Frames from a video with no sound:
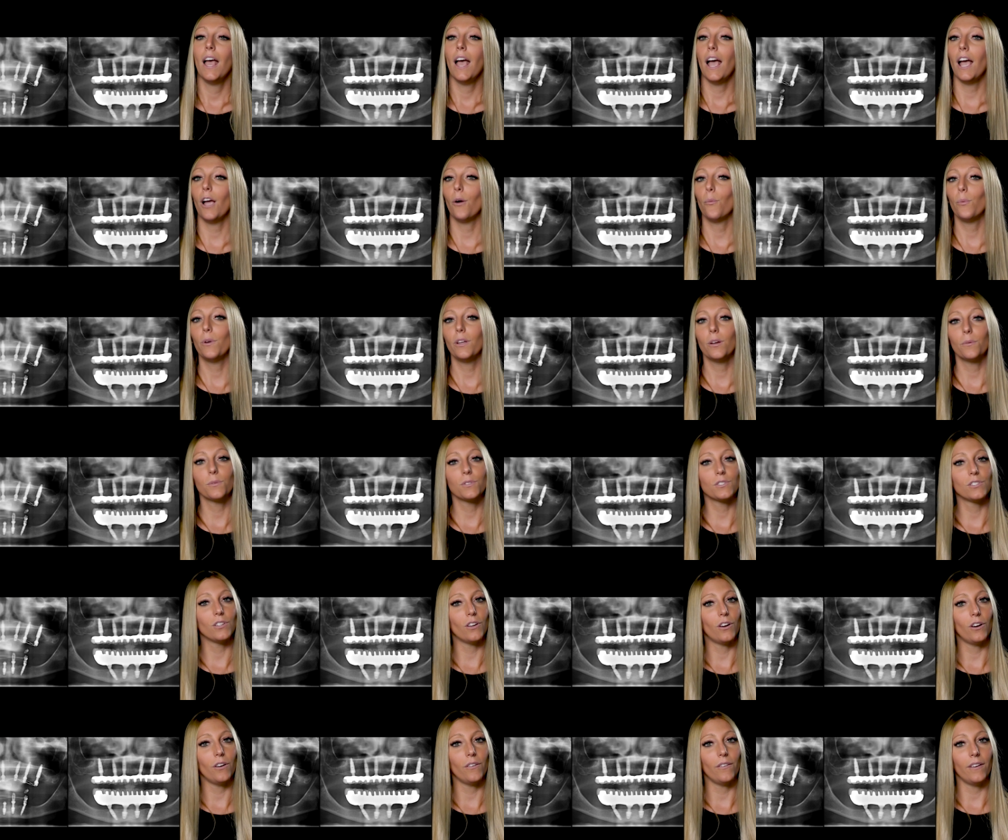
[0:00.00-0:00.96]
and we
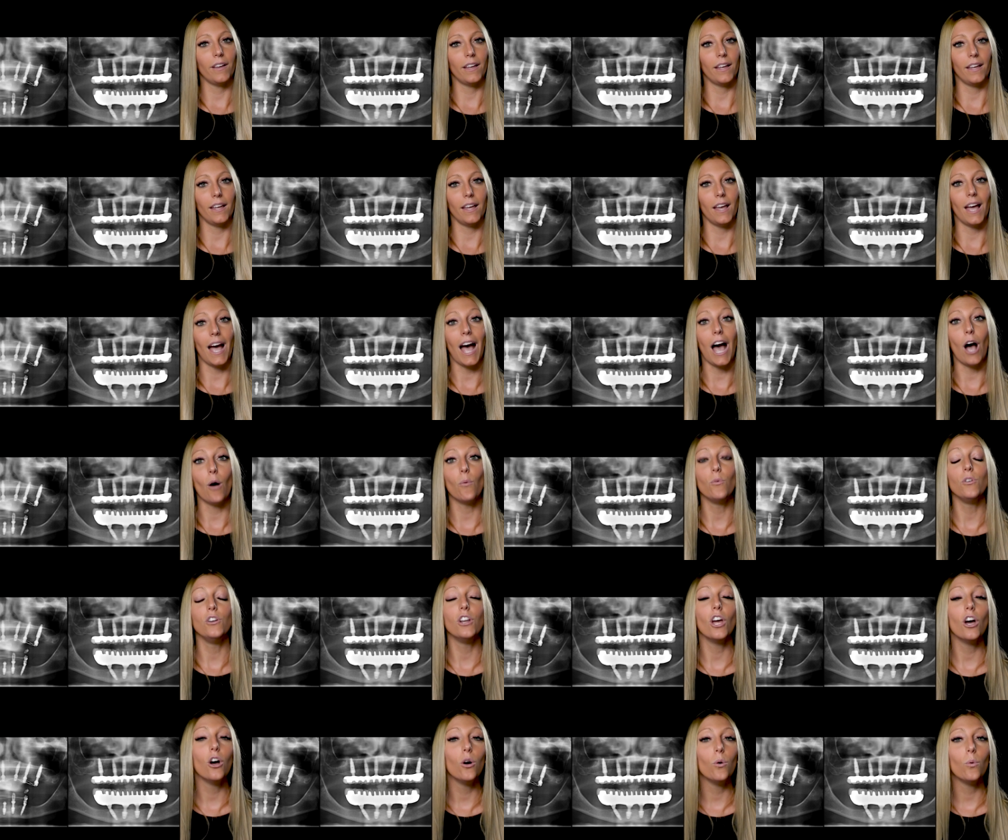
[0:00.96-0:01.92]
observe how
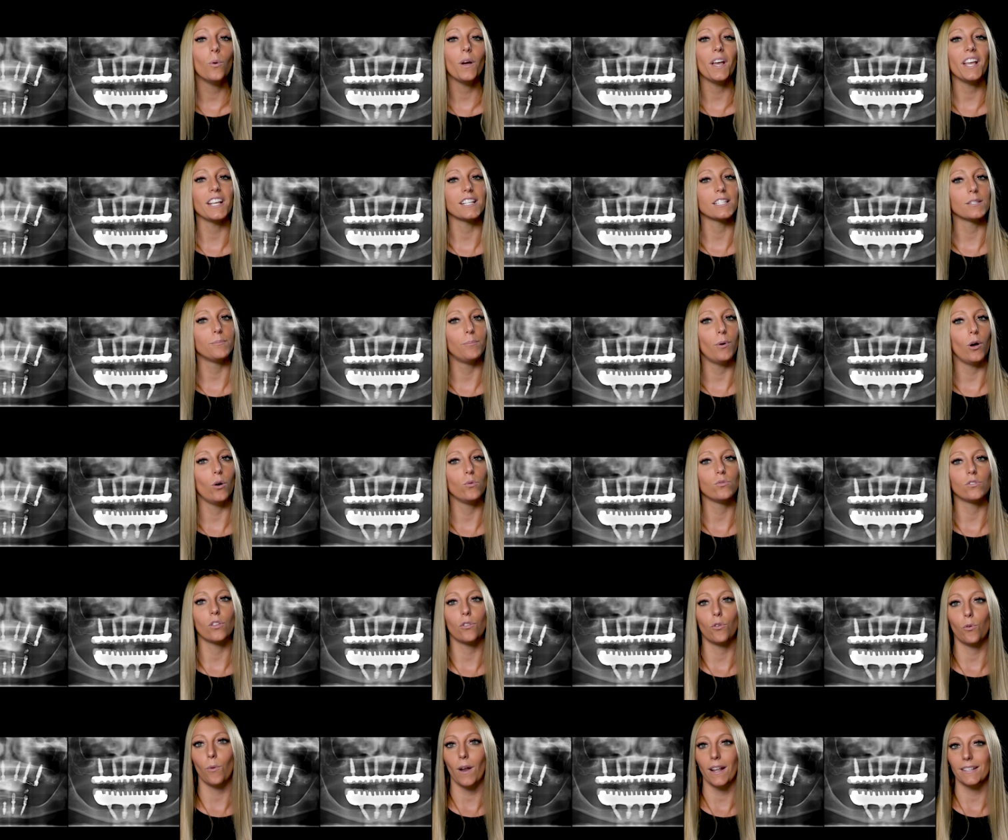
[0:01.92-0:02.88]
no
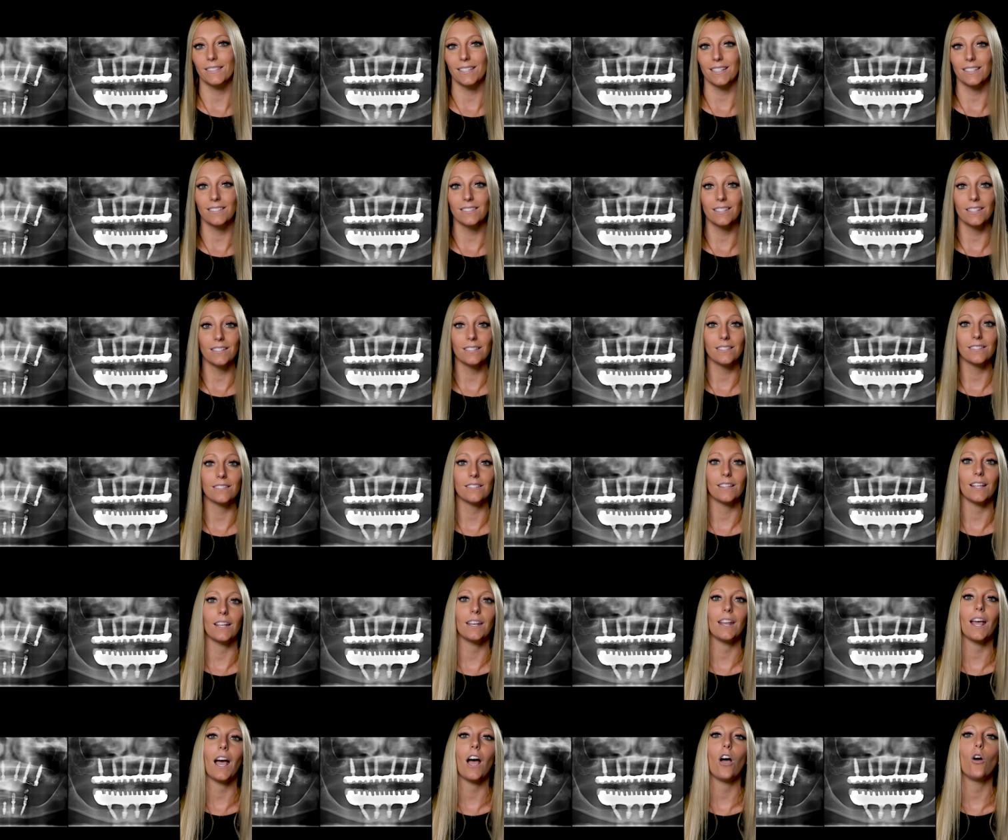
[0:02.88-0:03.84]
exposed threads exist
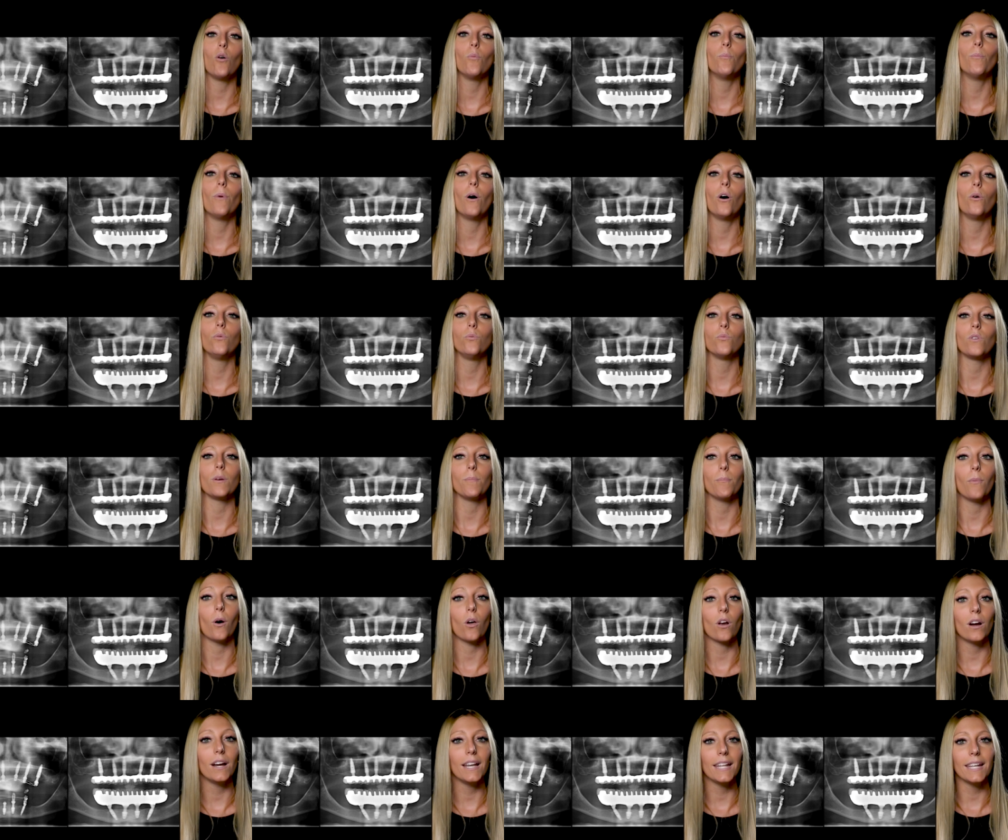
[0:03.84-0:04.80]
and how bone
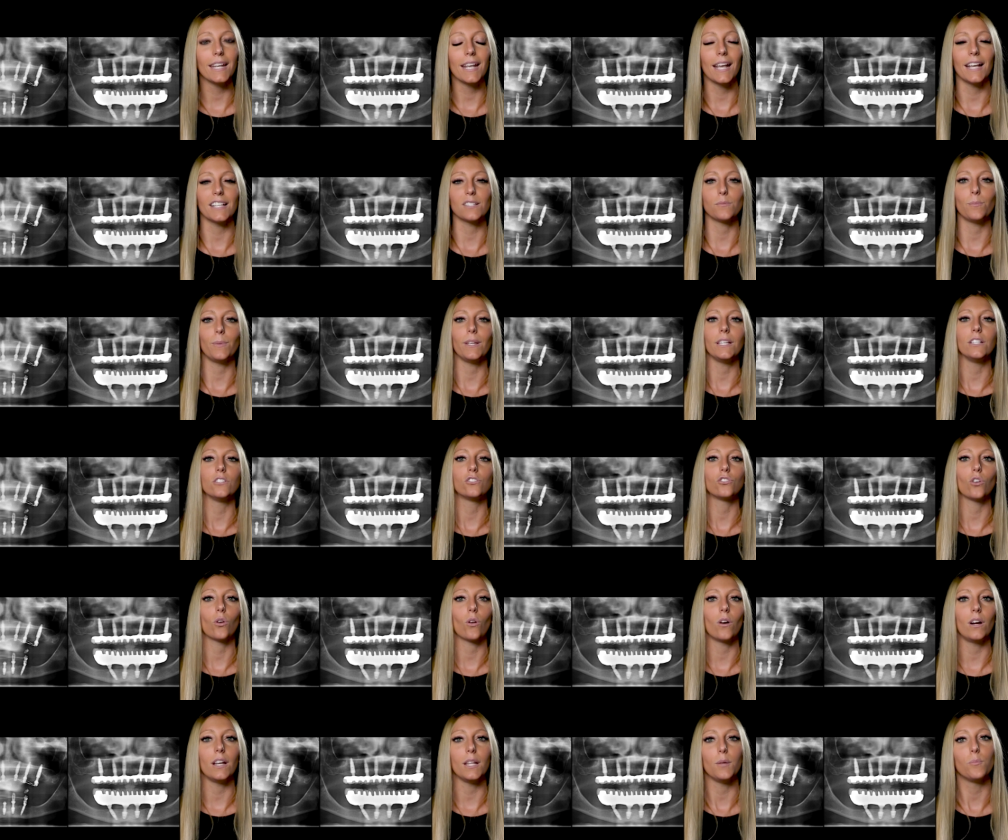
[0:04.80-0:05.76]
remodeling has been
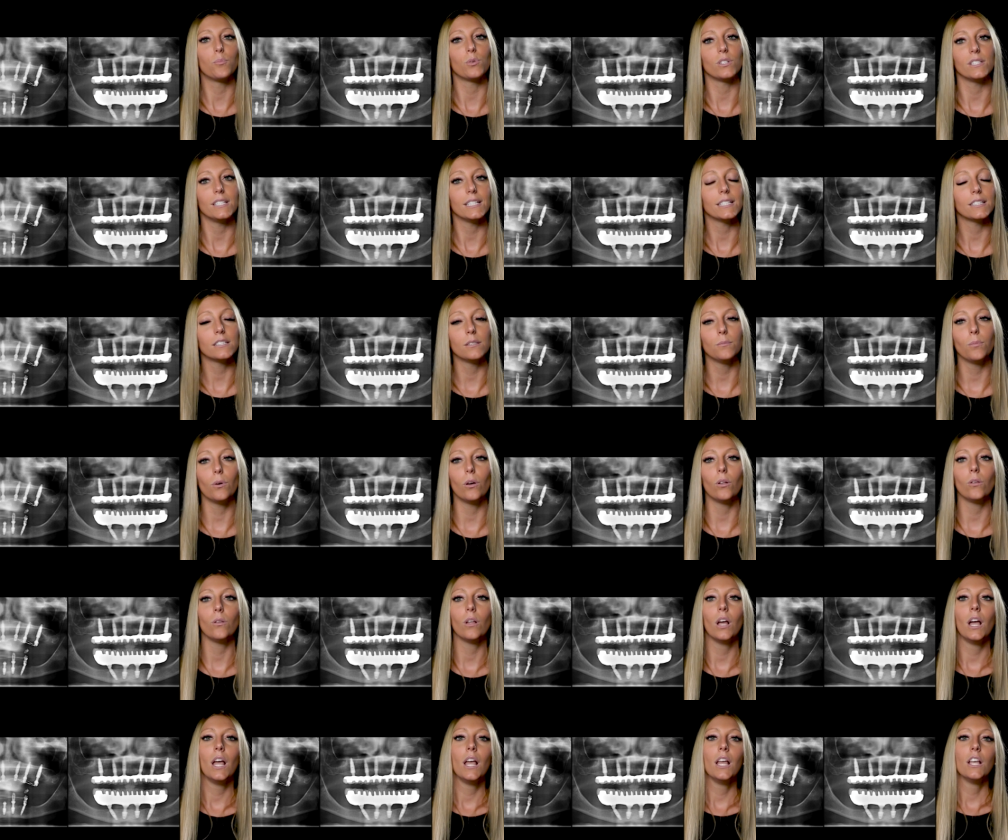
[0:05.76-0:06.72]
totally
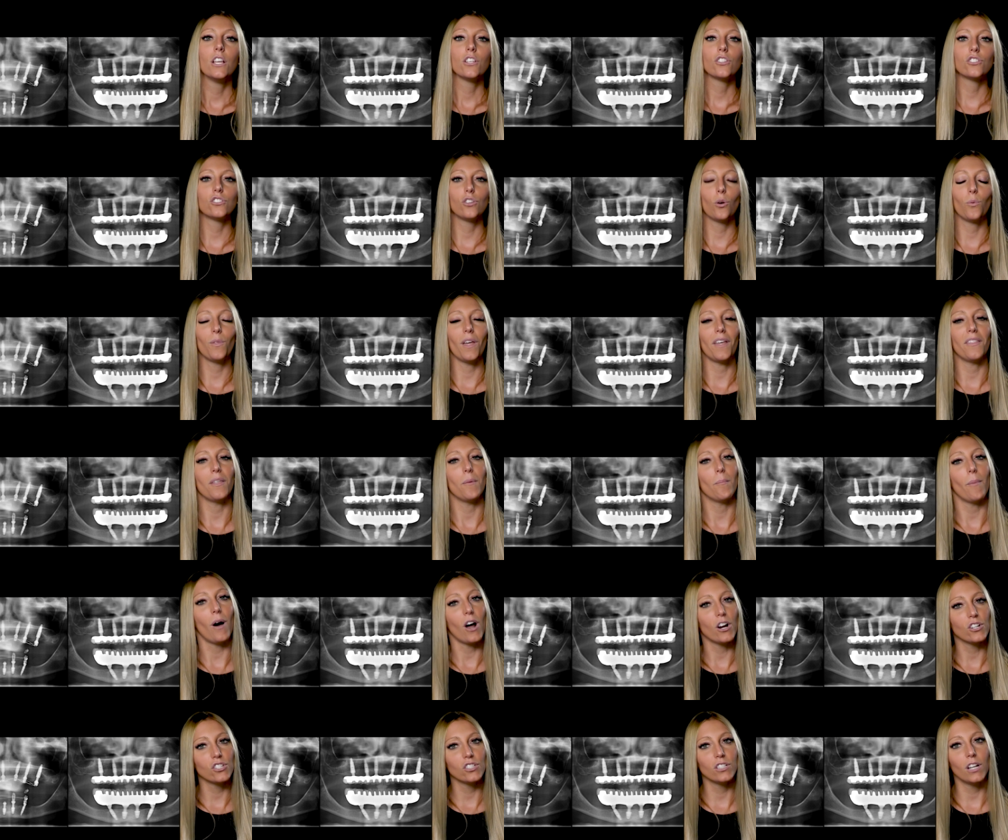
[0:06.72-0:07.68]
predictable, so that the
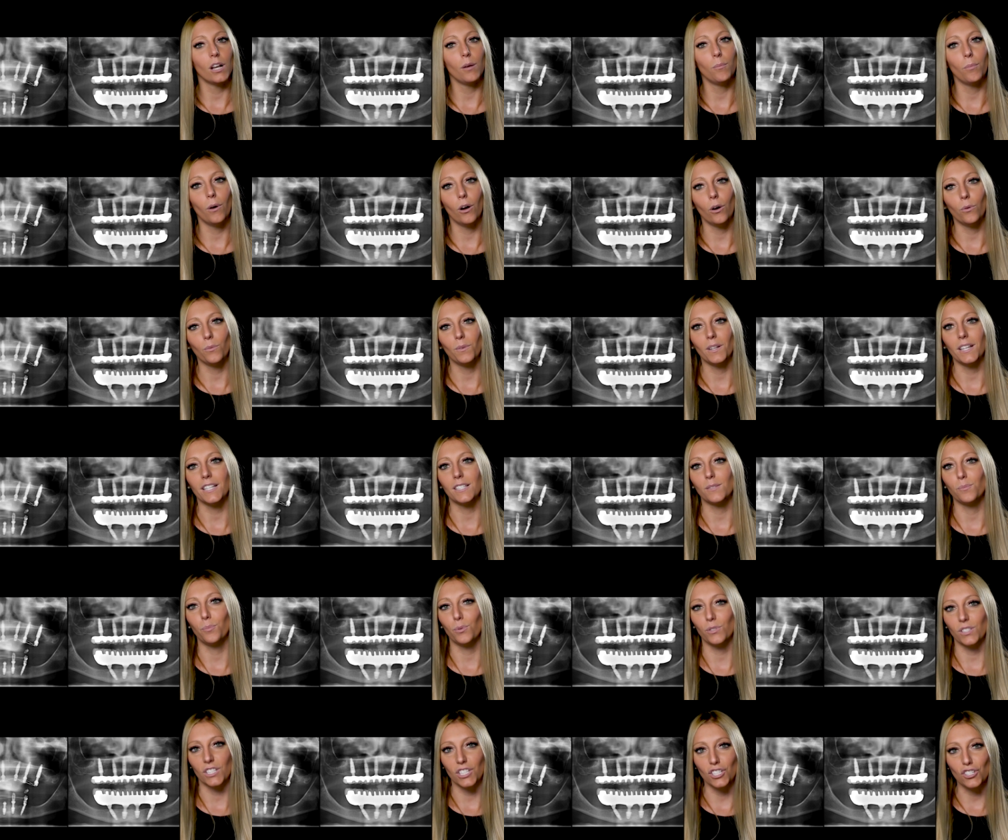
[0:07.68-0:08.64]
marginal bone is
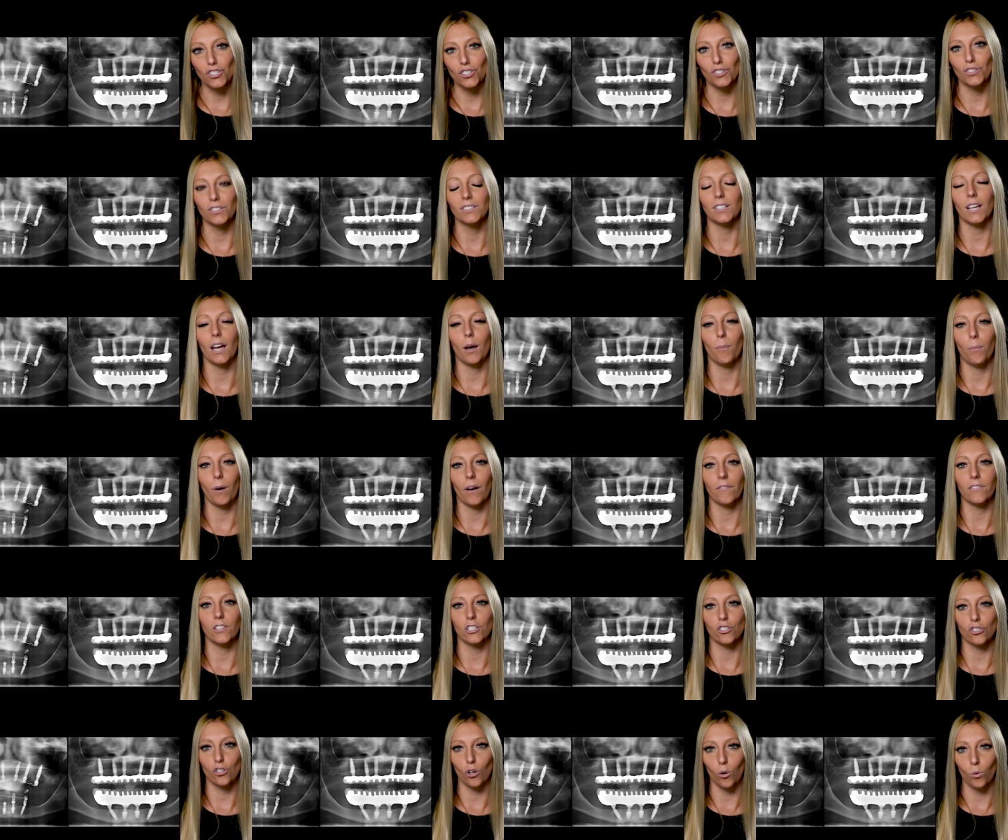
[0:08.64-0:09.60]
positioned above
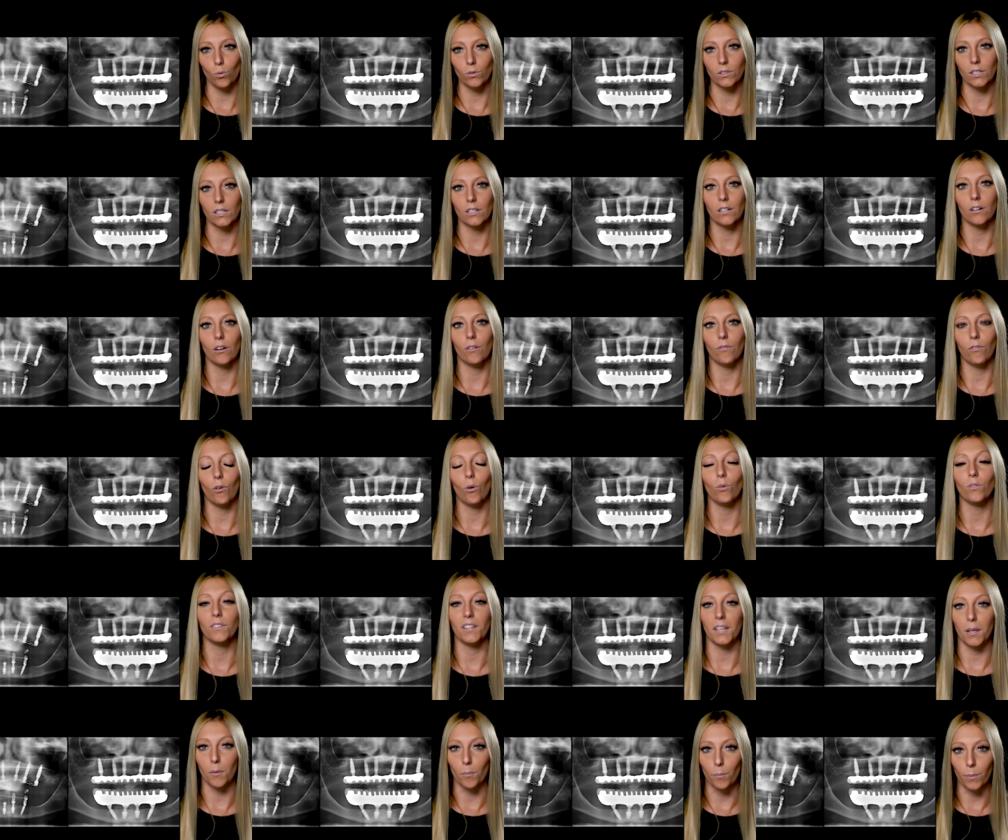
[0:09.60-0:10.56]
the shoulder of
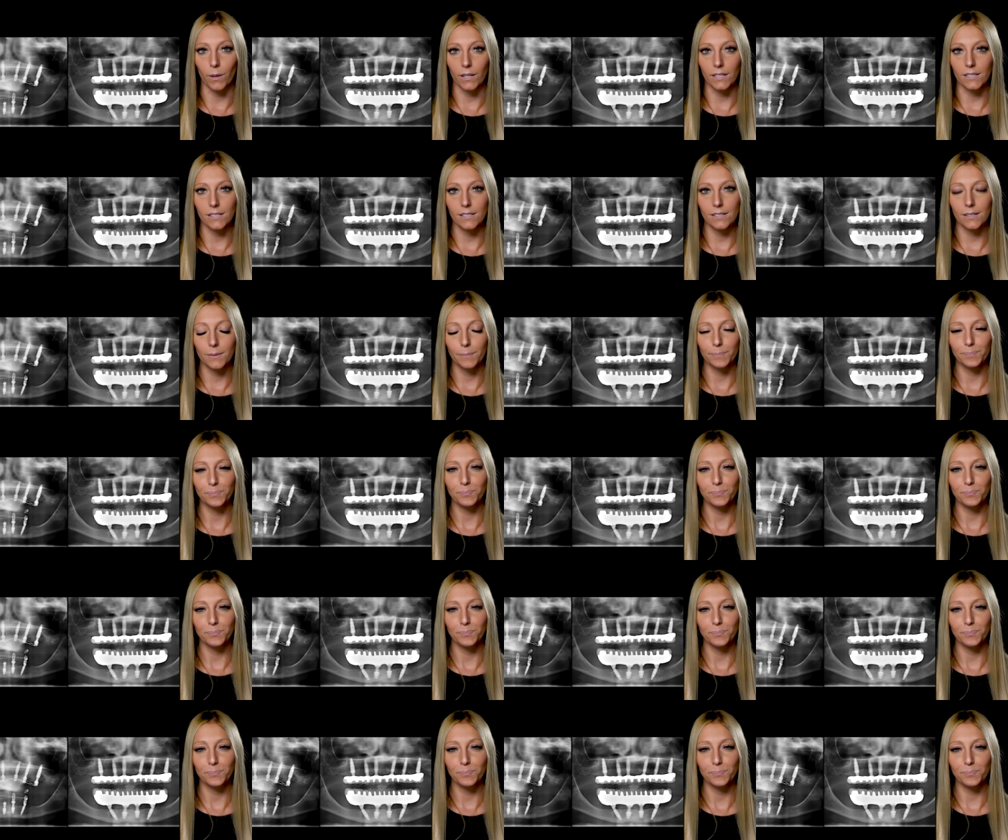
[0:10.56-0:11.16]
all the implants.